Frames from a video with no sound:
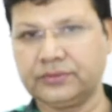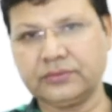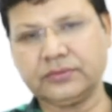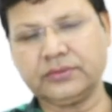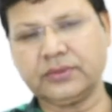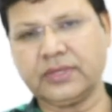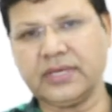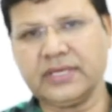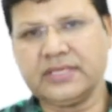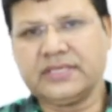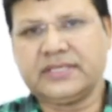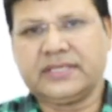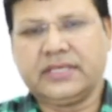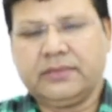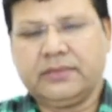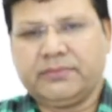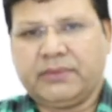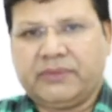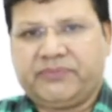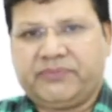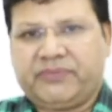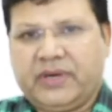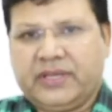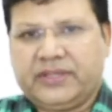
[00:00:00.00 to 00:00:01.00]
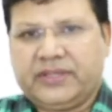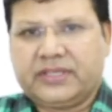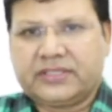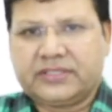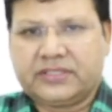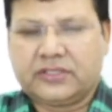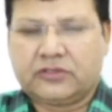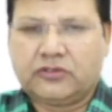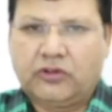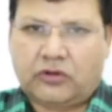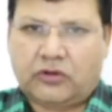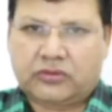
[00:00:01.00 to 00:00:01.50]
You can say my father is a
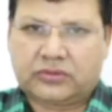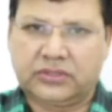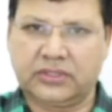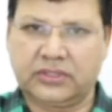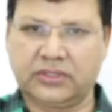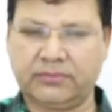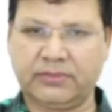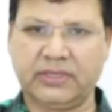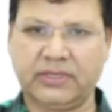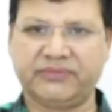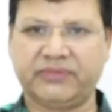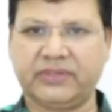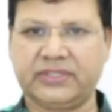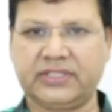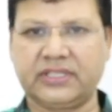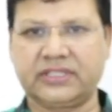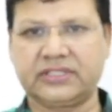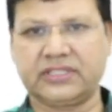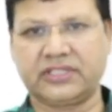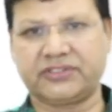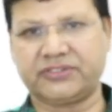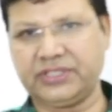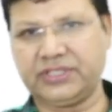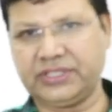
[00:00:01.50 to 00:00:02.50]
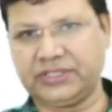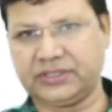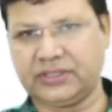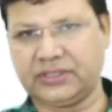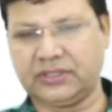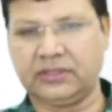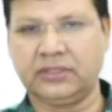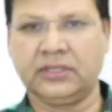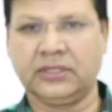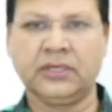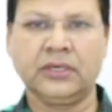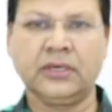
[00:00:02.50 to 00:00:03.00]
doctor, or my father is a
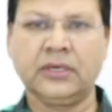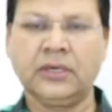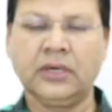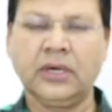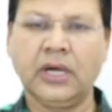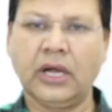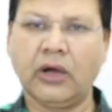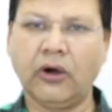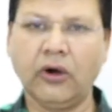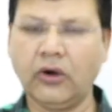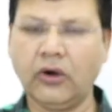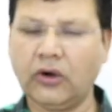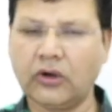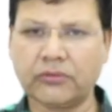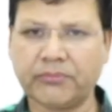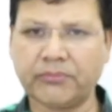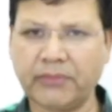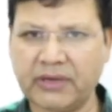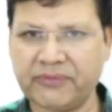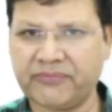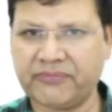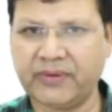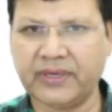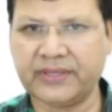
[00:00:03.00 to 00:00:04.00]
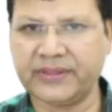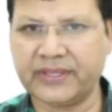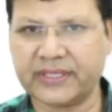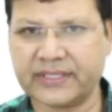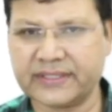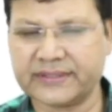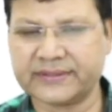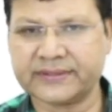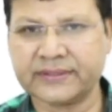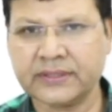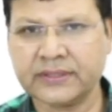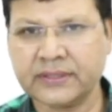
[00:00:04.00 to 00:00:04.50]
teacher, or my father
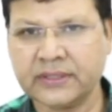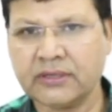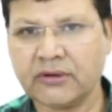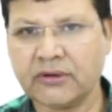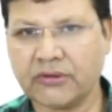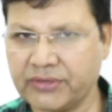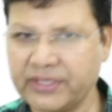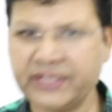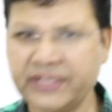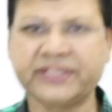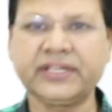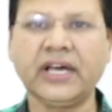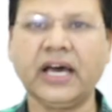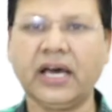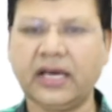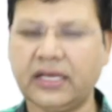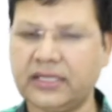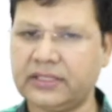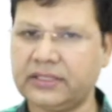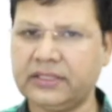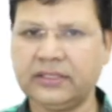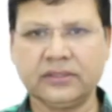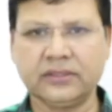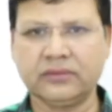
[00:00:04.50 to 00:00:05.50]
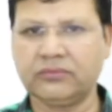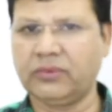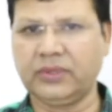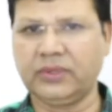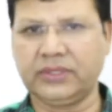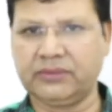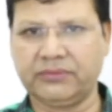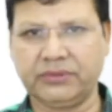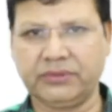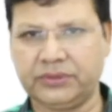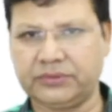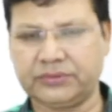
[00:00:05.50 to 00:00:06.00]
is retired,
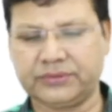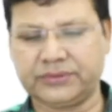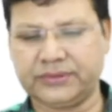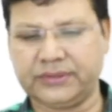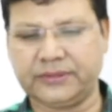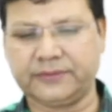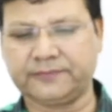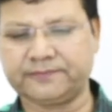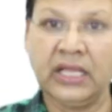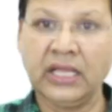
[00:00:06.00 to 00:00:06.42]
whatever you say.